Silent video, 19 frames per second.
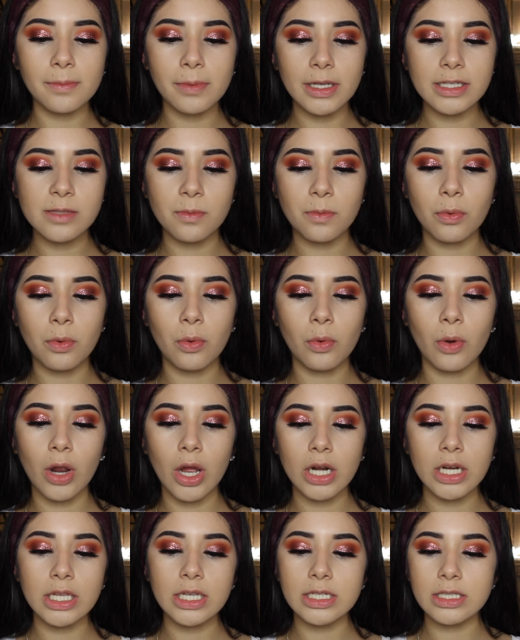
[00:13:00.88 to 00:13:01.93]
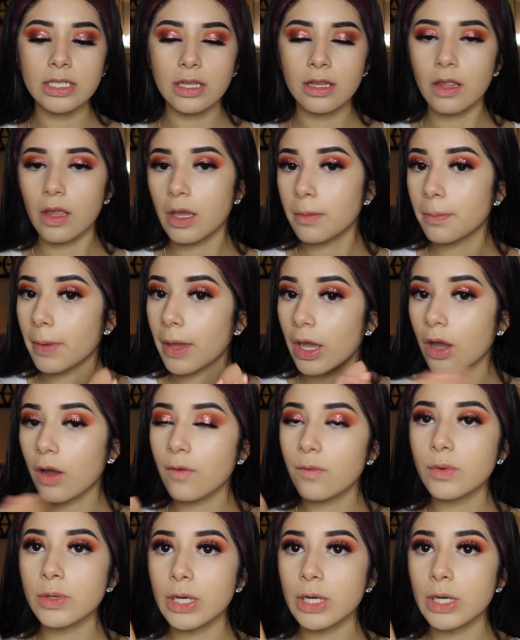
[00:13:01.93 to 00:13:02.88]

the best product, like payoff,